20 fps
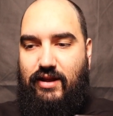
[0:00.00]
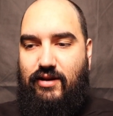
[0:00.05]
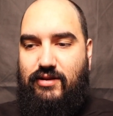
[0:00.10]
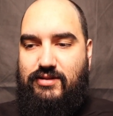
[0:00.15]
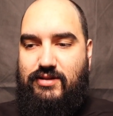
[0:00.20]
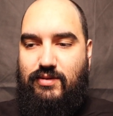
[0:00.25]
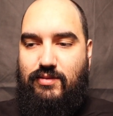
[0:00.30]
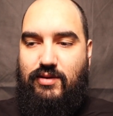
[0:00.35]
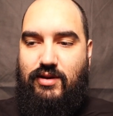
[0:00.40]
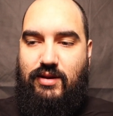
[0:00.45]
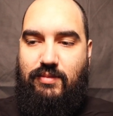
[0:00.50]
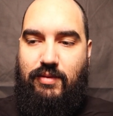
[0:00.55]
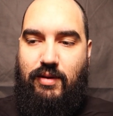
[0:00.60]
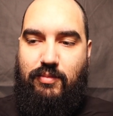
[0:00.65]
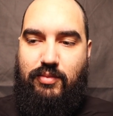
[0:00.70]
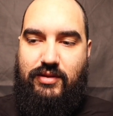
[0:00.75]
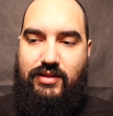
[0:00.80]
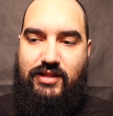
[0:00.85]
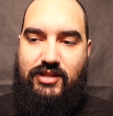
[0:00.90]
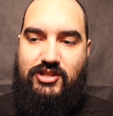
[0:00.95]
Also hooking me
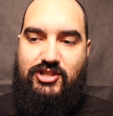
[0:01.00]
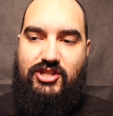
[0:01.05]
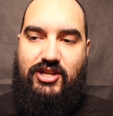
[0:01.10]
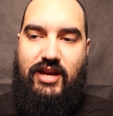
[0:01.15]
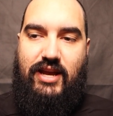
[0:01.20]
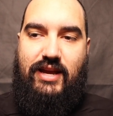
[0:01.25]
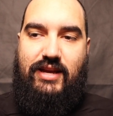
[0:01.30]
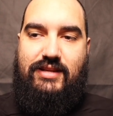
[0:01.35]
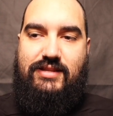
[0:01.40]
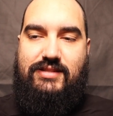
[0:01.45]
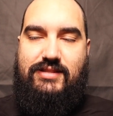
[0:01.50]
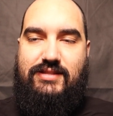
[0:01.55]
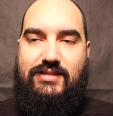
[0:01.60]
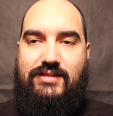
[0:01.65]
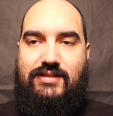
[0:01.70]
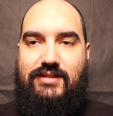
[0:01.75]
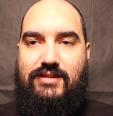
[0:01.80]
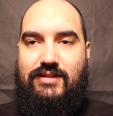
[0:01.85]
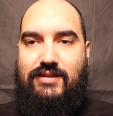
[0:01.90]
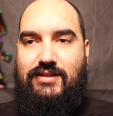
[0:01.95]
up with the chase.